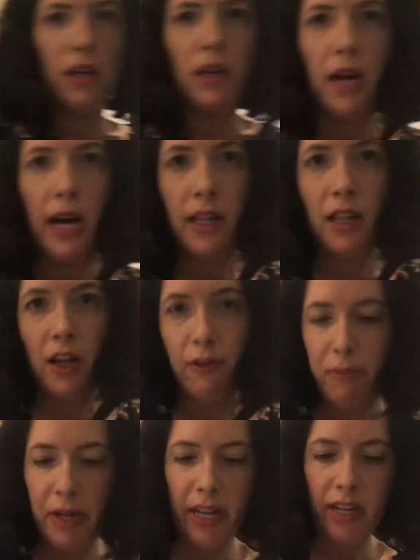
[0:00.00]
I
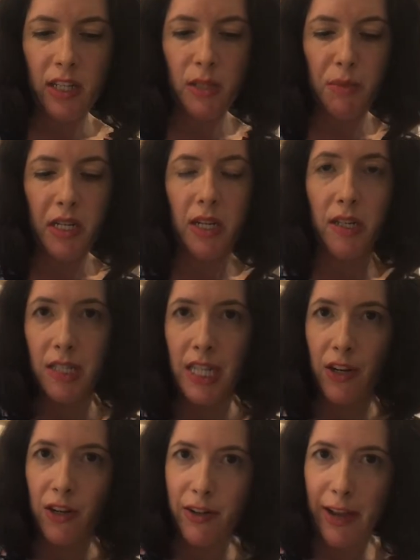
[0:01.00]
love bananas because
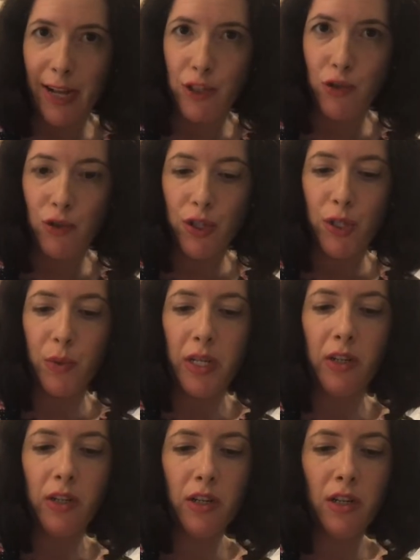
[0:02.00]
they're a natural
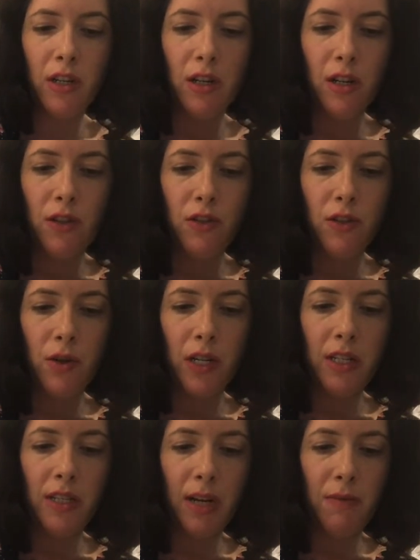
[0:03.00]
sweetener. So
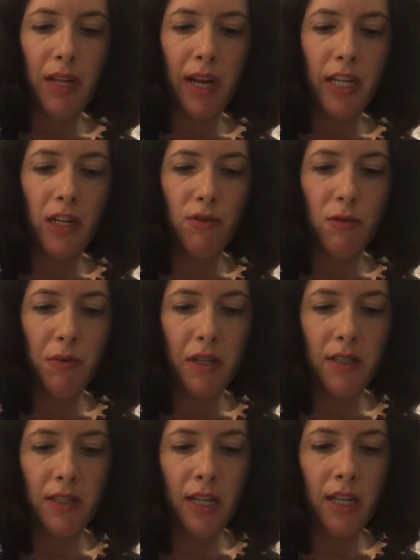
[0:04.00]
anytime that I can
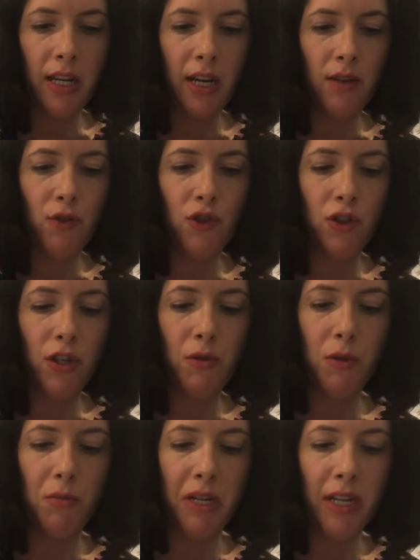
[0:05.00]
replace any kind of sugar
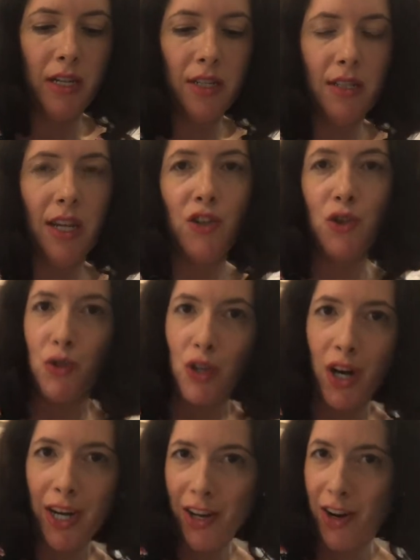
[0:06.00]
with bananas, as you
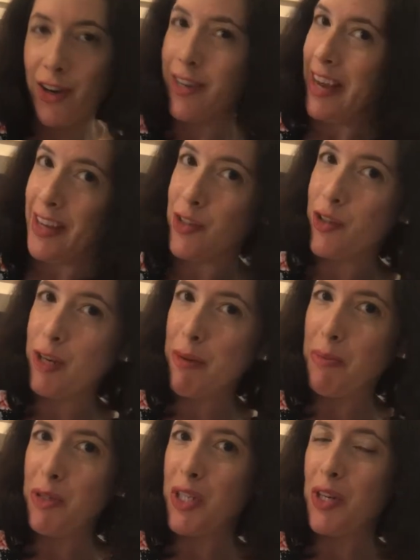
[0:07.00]
saw in our ice cream
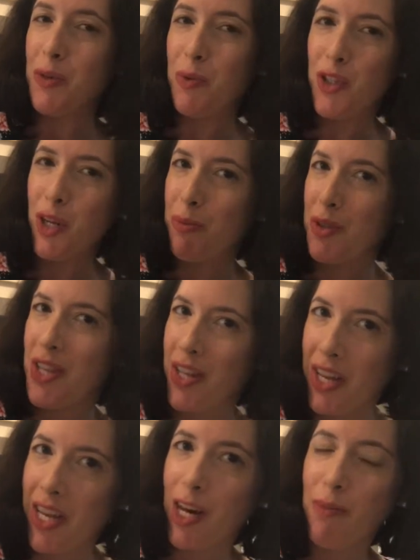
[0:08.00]
episode, which I'll put the
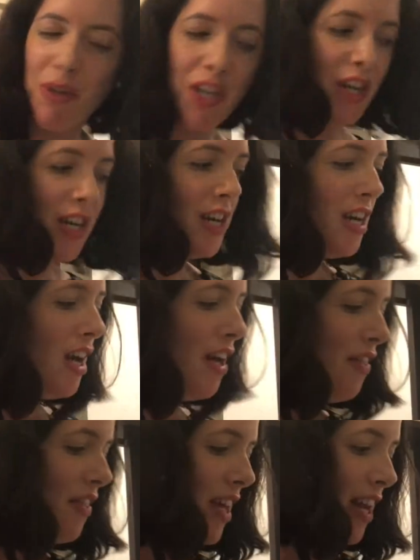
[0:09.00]
link up here,
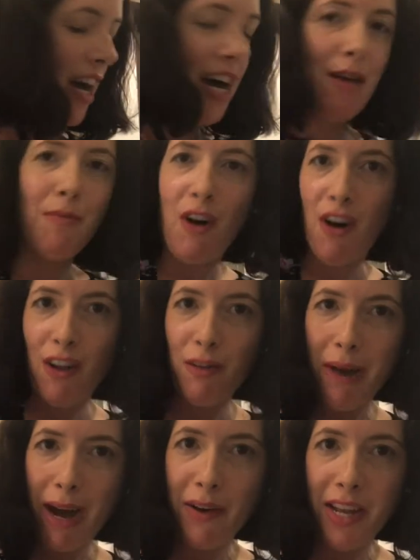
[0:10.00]
then I'm all
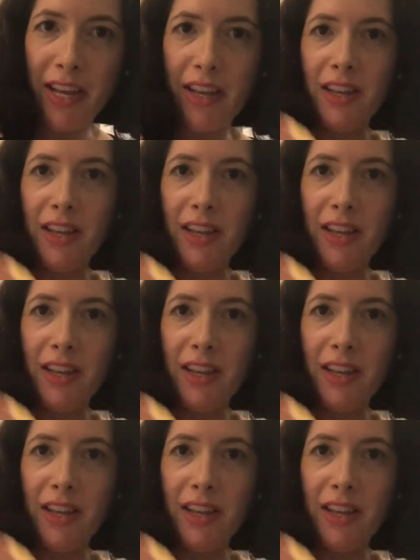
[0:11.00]
about it.